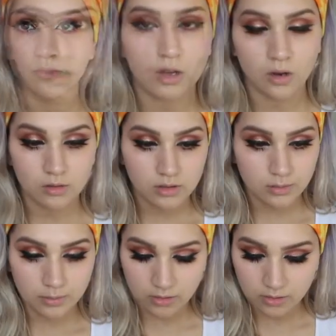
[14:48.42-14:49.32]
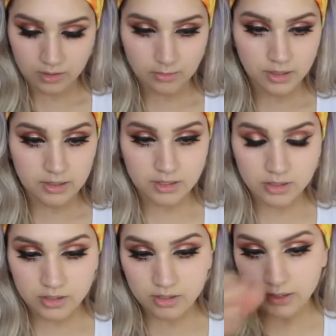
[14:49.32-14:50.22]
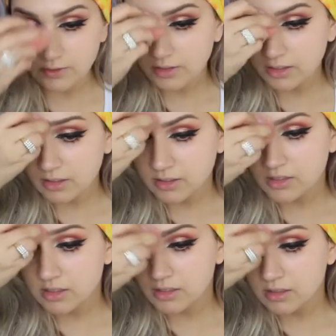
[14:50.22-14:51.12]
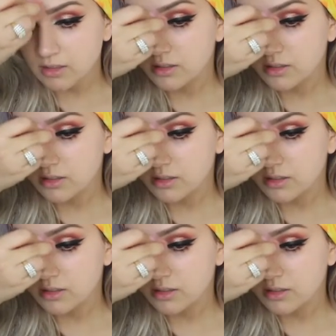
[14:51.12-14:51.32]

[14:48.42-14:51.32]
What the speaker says: Holy moly, that made such a difference.